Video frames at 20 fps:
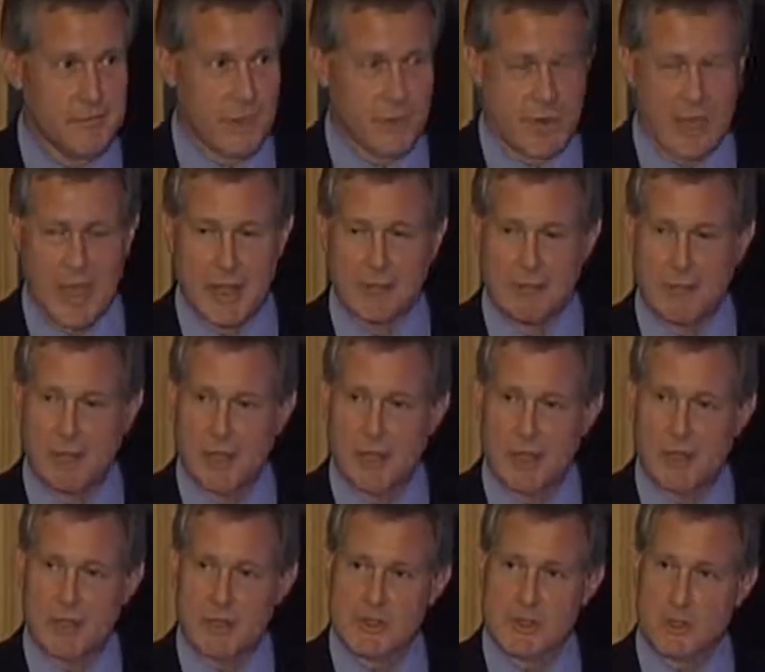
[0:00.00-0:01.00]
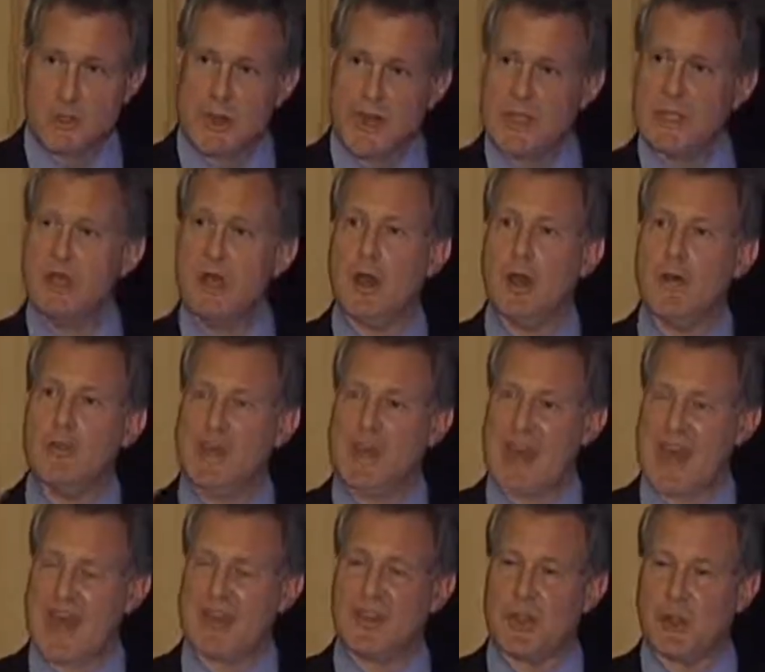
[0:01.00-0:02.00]
Okay. So we know
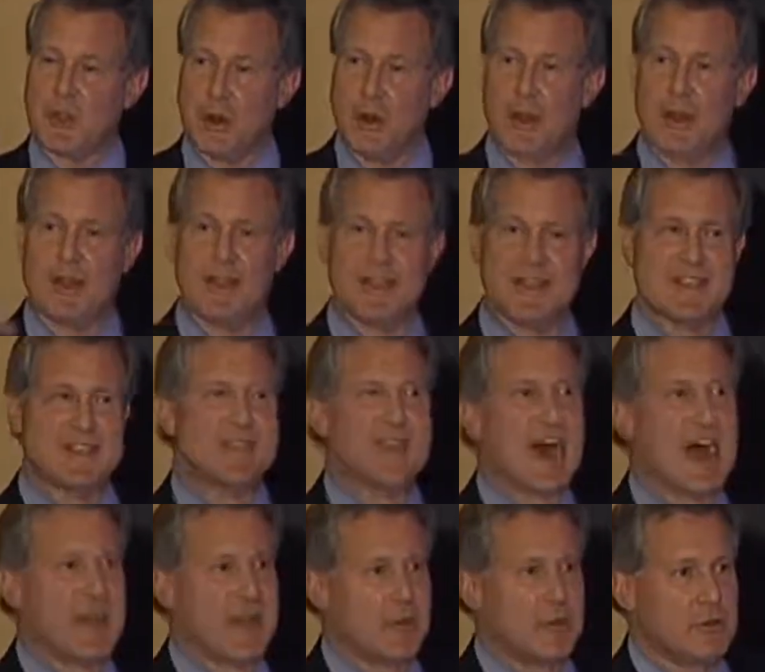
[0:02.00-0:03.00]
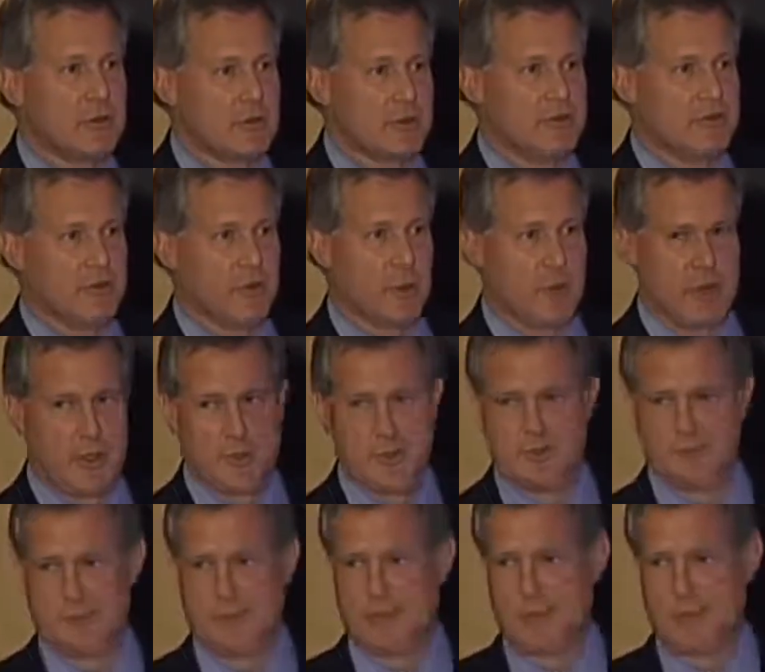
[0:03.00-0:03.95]
that ethanol is not good for you,